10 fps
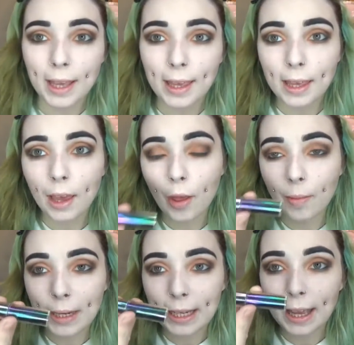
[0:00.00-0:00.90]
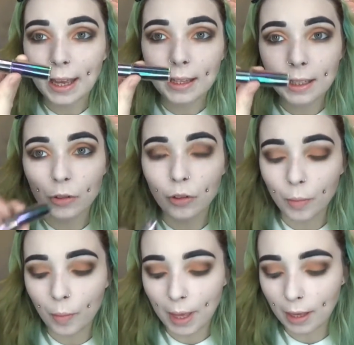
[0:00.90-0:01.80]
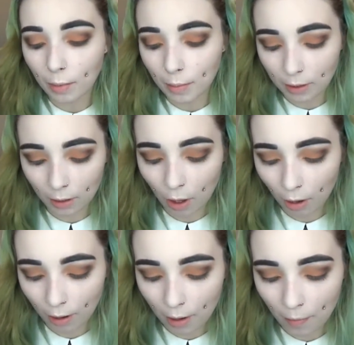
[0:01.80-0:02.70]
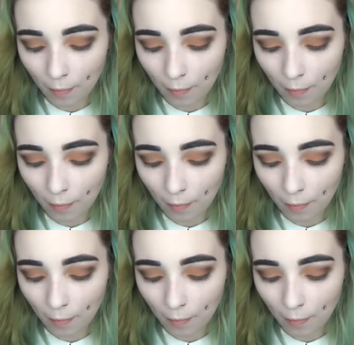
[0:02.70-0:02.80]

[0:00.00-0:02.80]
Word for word: taking Urban Decay's Troublemaker Mascara